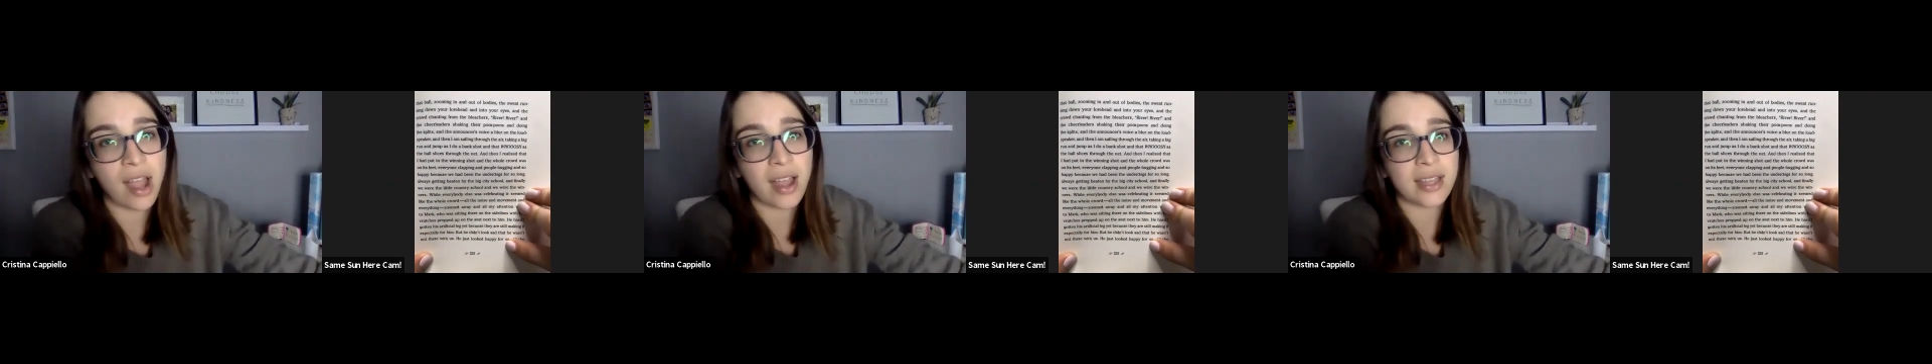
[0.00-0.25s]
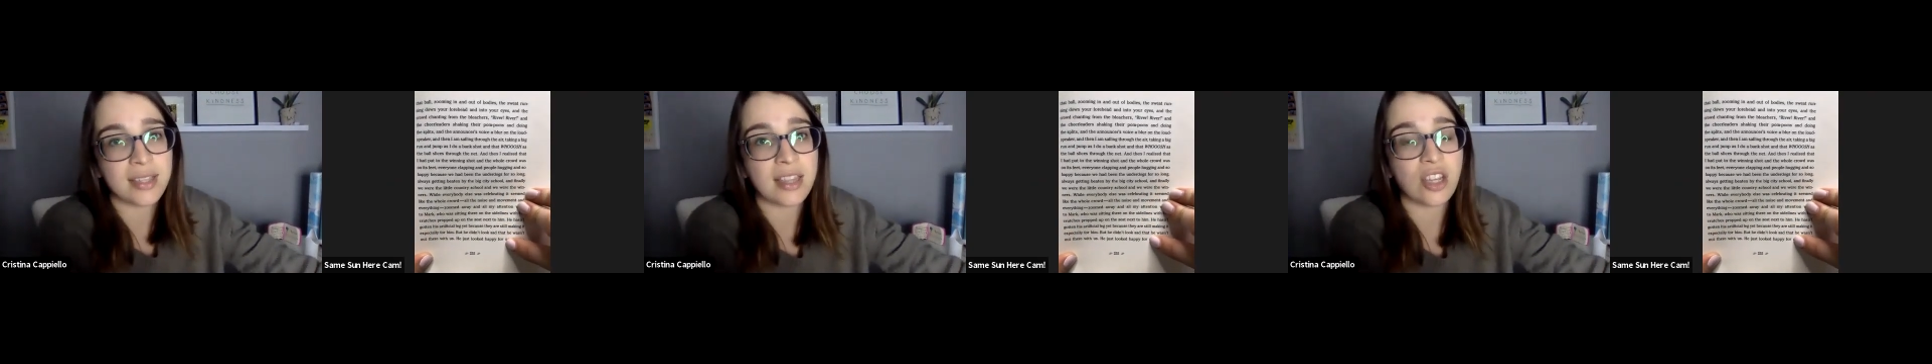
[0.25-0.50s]

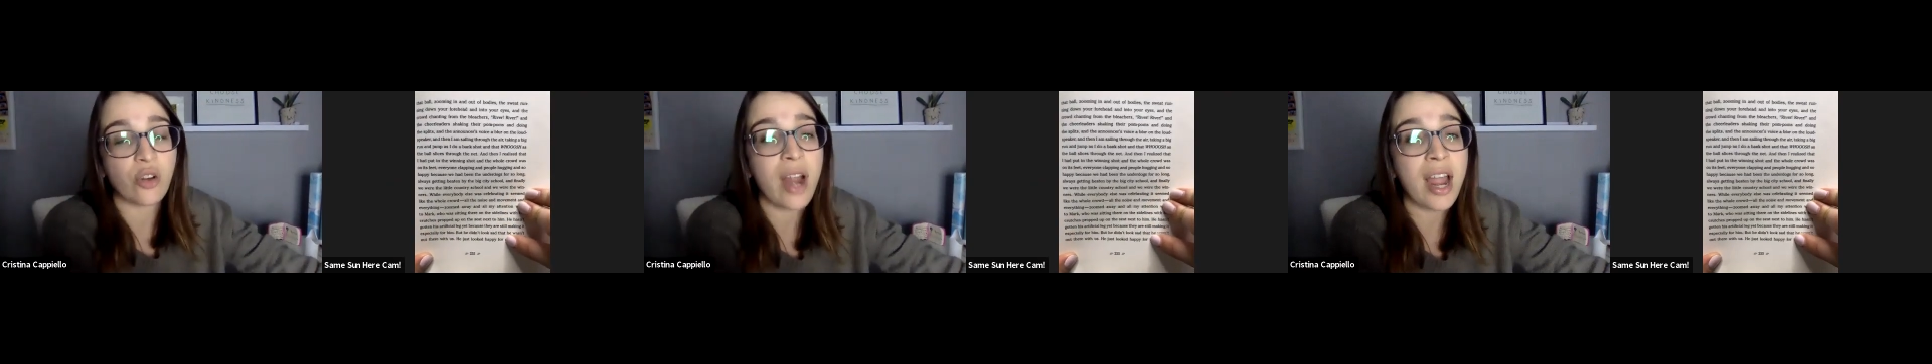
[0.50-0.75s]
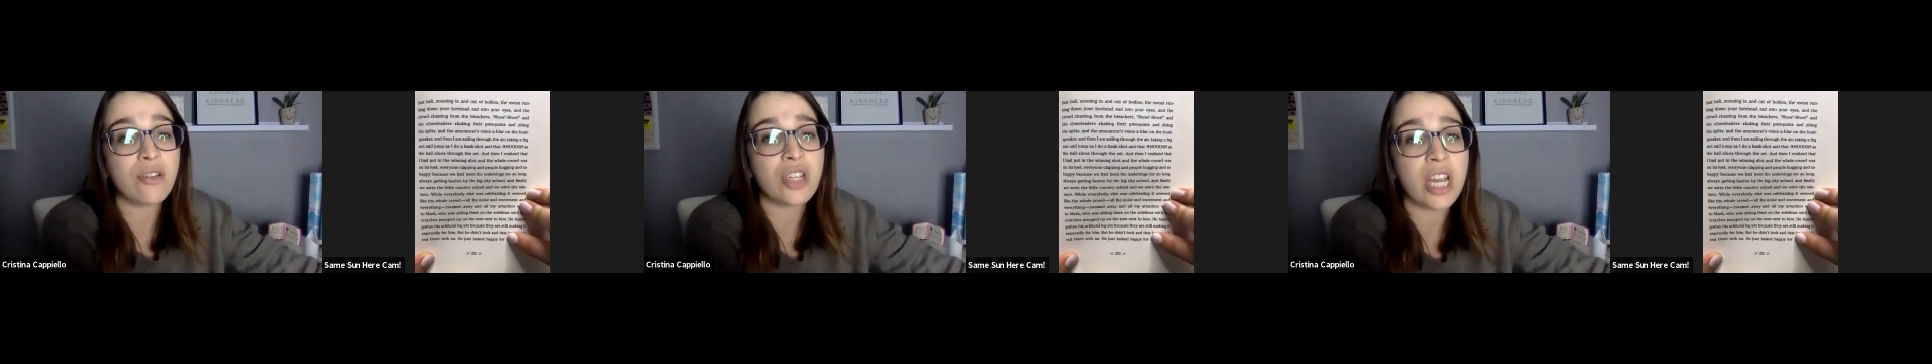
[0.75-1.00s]
eyes, and the
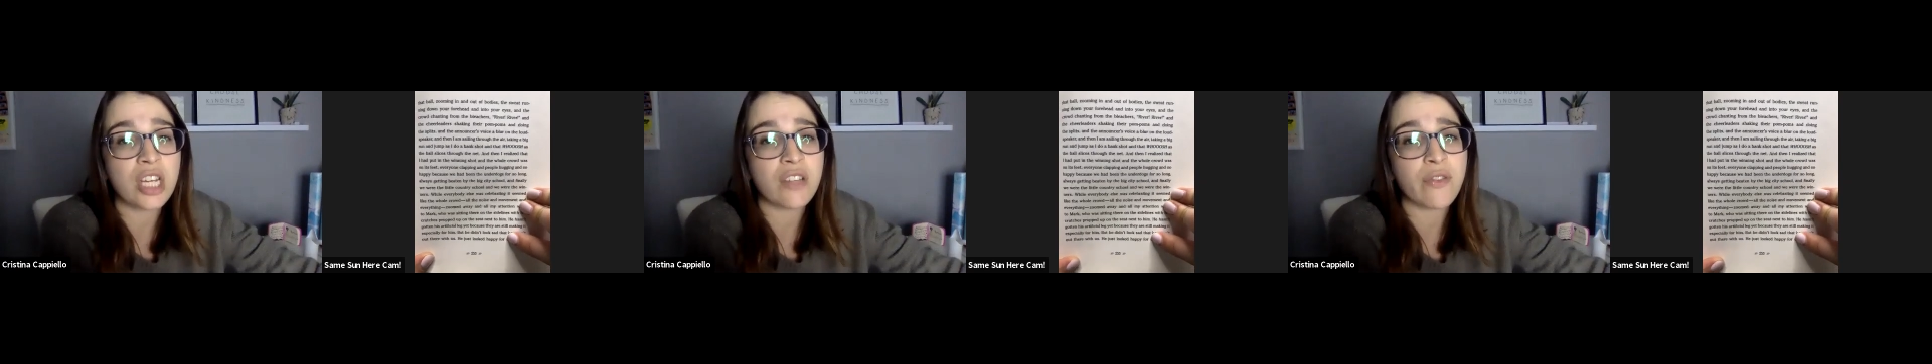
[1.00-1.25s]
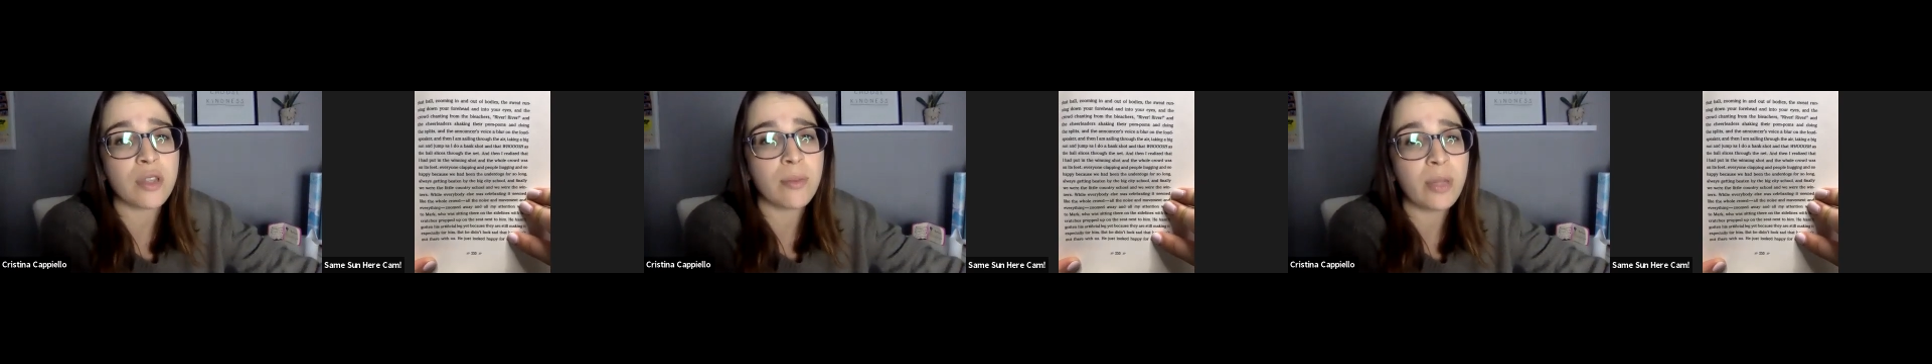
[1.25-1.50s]
crowd chanting
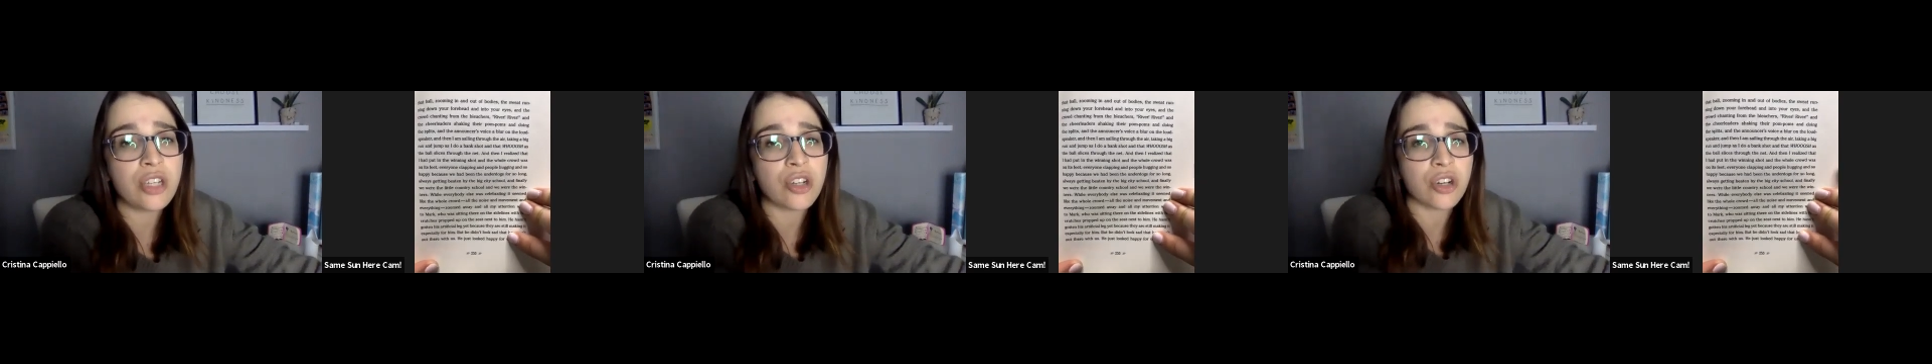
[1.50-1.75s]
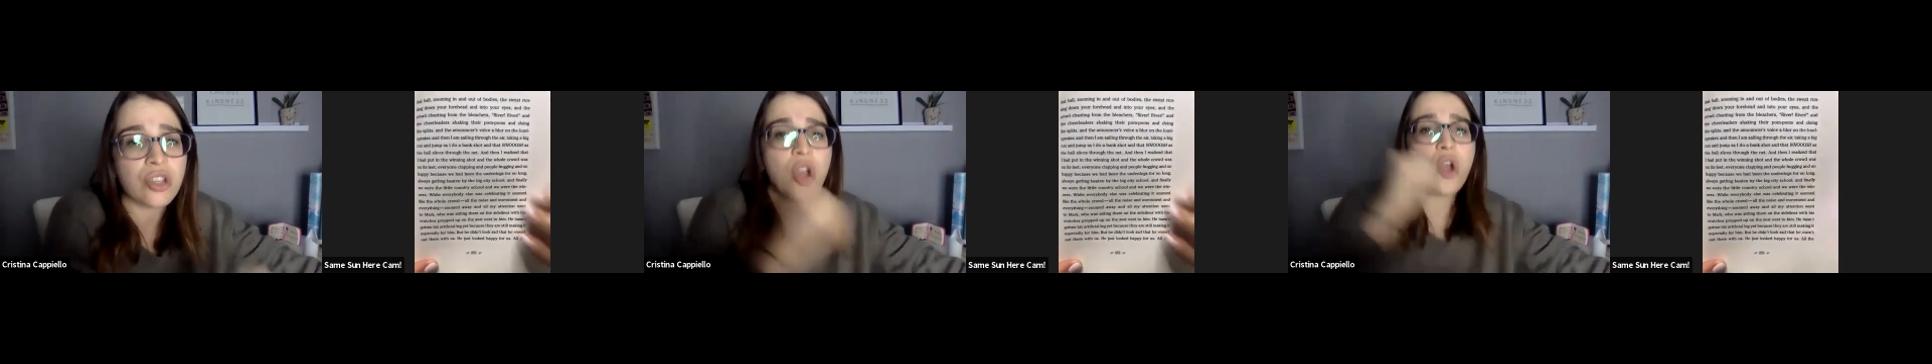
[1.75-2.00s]
from the
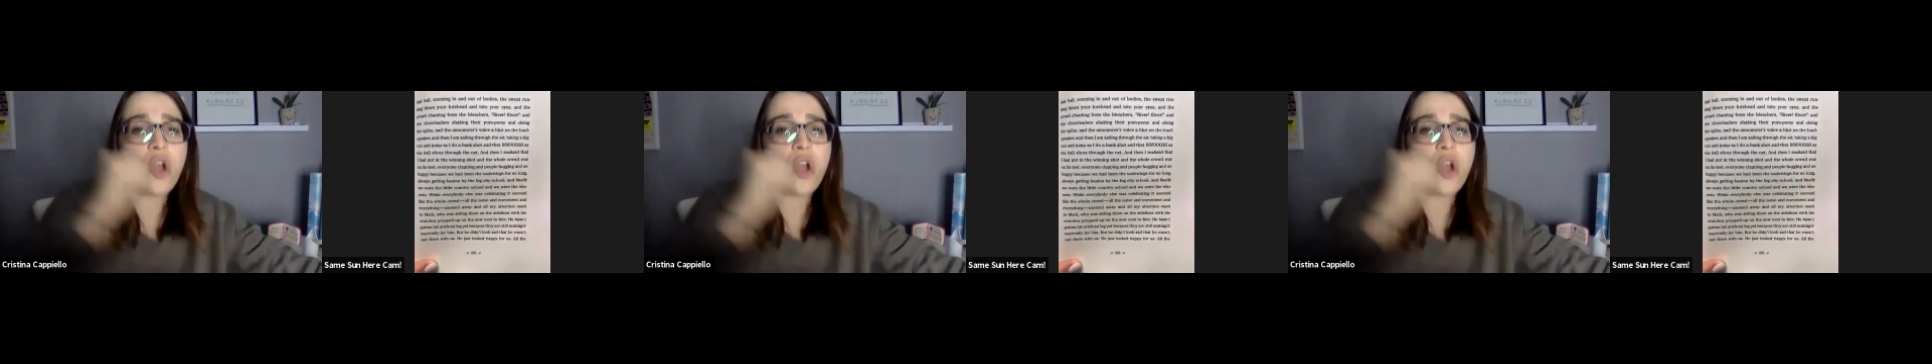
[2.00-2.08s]
bleachers,